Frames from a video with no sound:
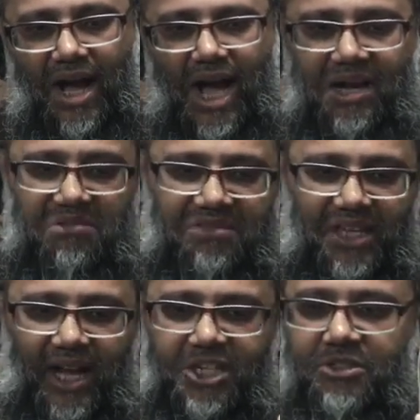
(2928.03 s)
I don't
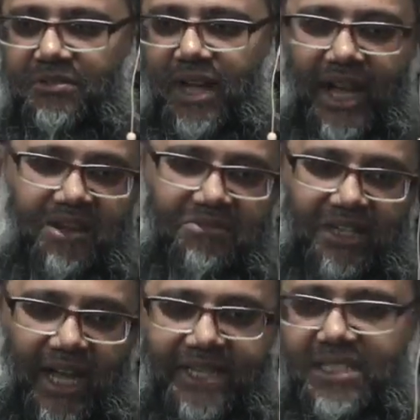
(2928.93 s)
think
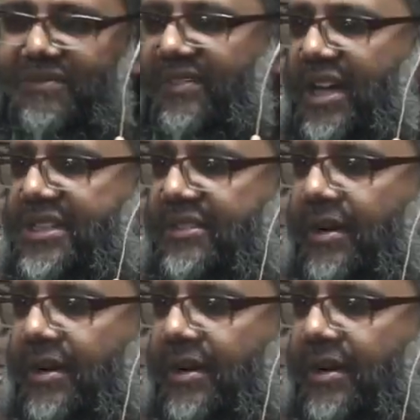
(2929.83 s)
I need to fast